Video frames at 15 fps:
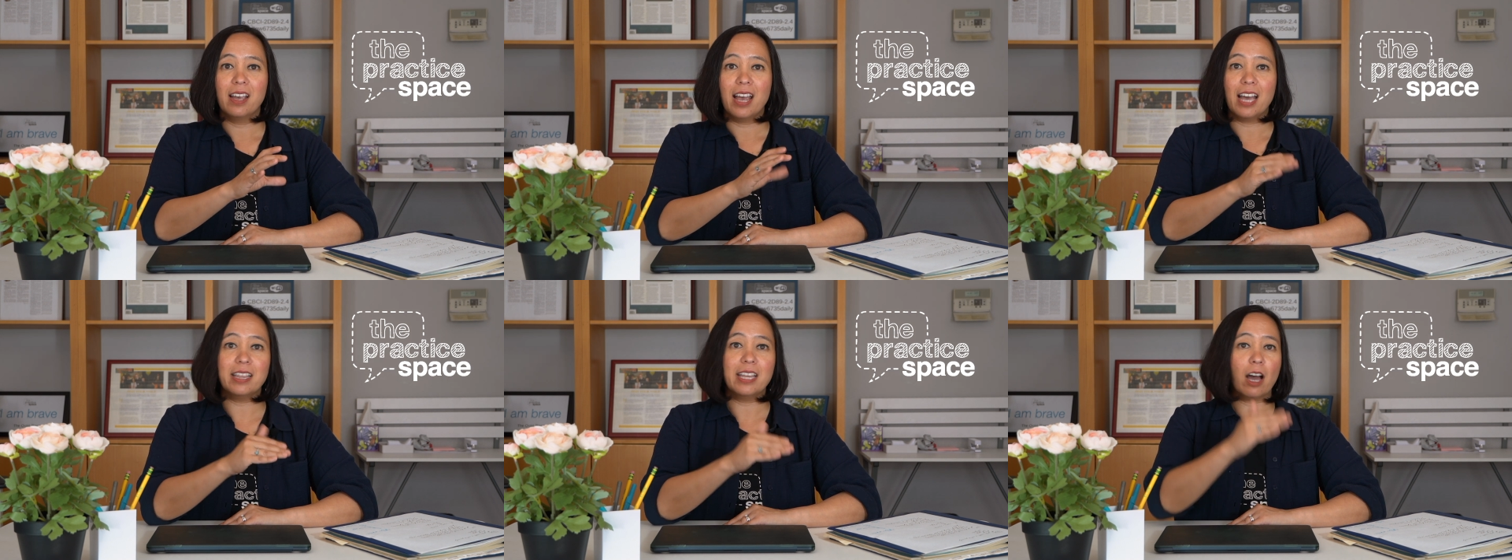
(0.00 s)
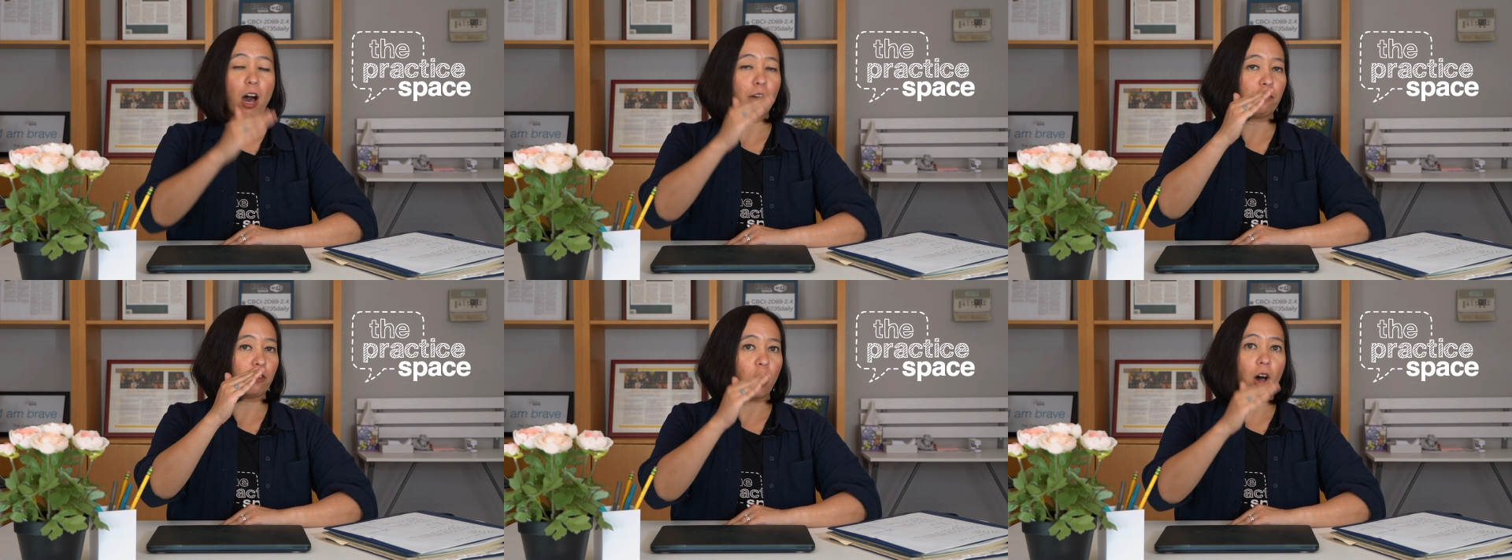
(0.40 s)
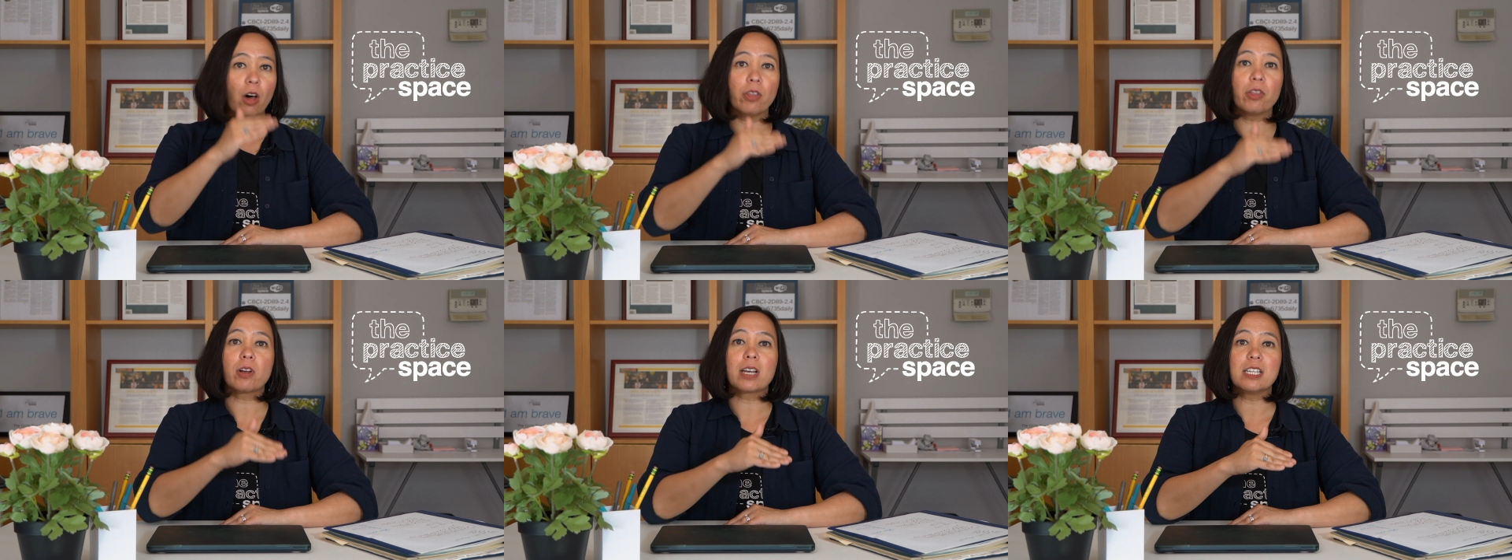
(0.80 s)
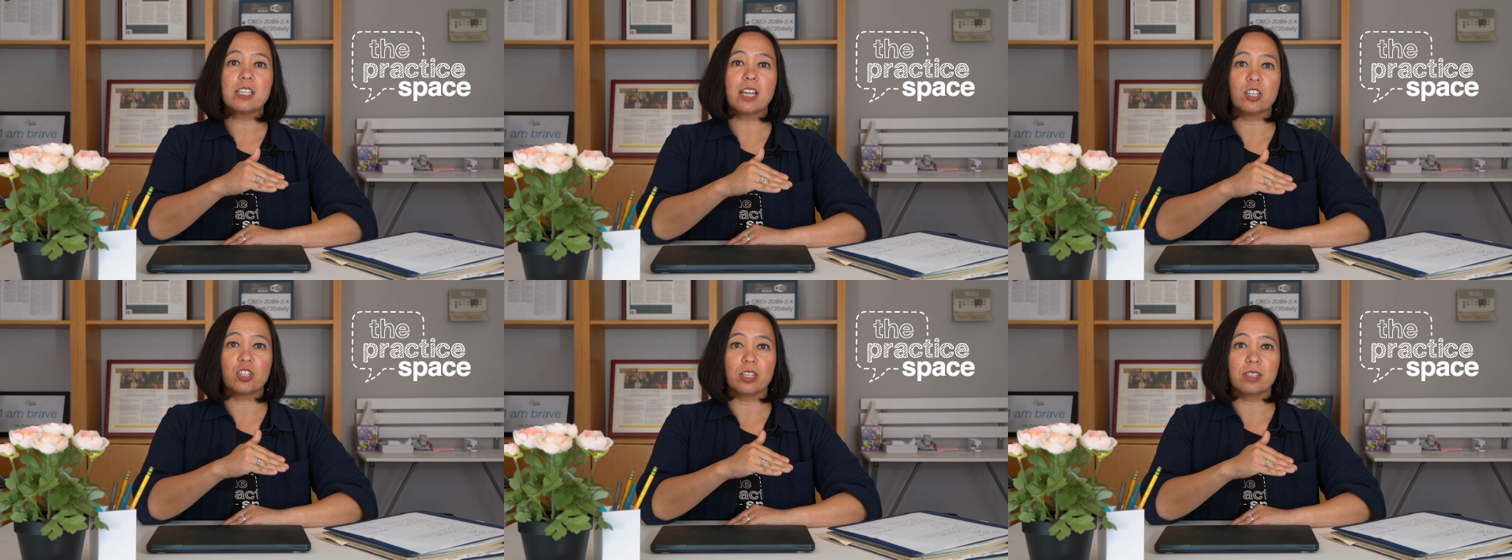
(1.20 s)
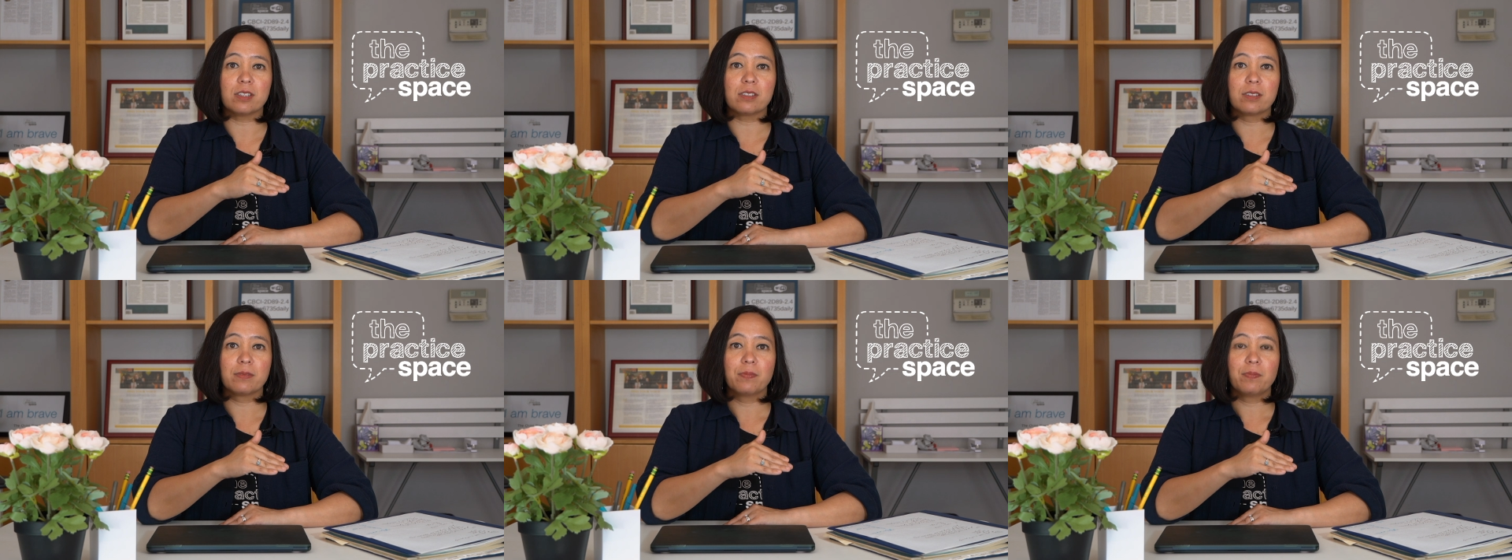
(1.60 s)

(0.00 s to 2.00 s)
and they offer all their contentions.